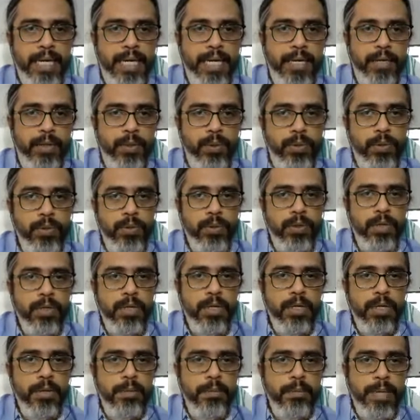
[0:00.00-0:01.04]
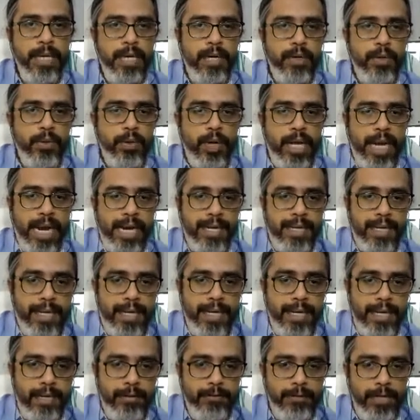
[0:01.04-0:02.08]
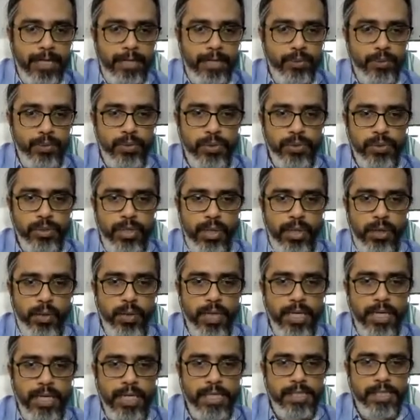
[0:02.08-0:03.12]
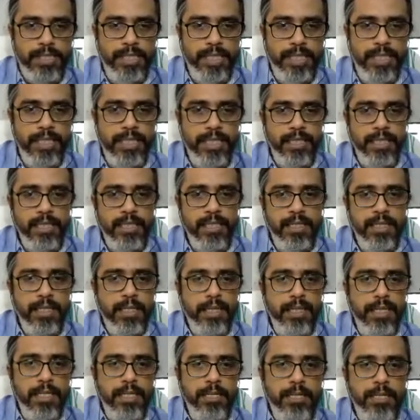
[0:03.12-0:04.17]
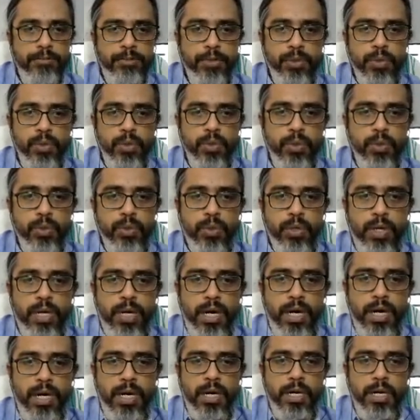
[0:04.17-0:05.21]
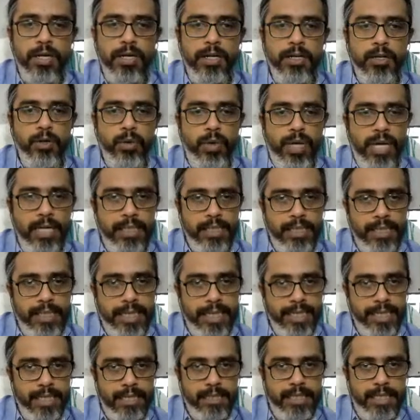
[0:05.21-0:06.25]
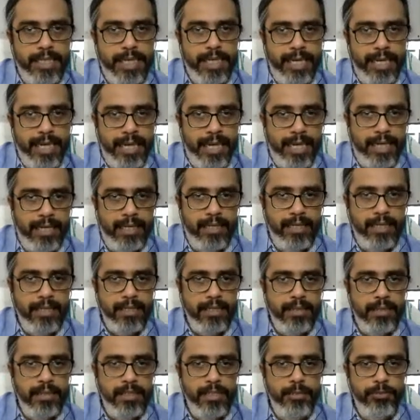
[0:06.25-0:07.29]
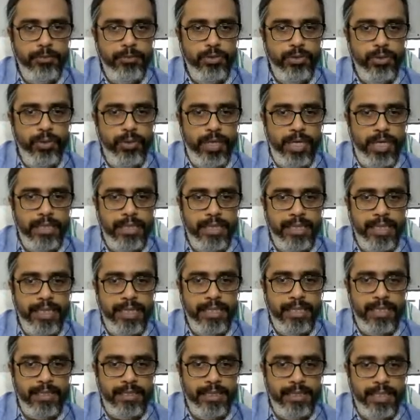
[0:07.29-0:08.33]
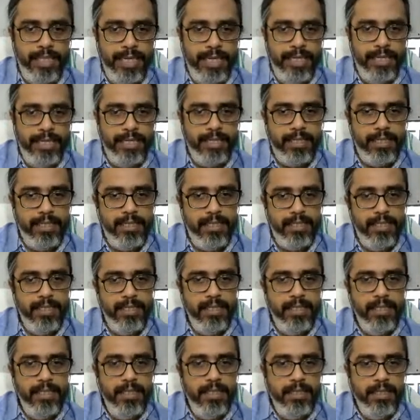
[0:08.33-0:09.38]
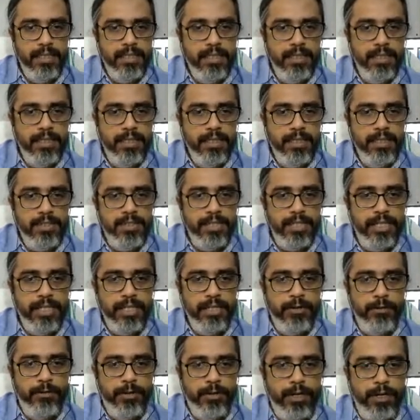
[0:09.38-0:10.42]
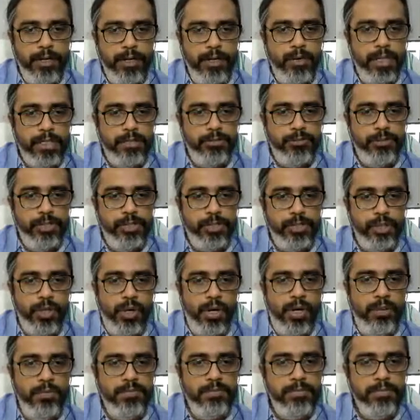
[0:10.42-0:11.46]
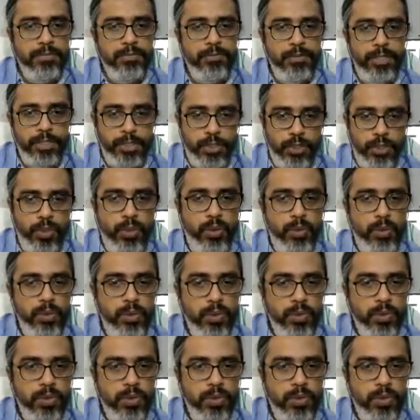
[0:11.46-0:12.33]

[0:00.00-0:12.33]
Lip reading: it to category values. Now let us see. If you look at the data set again, if you look at the data set, say that, look at the first column, first row,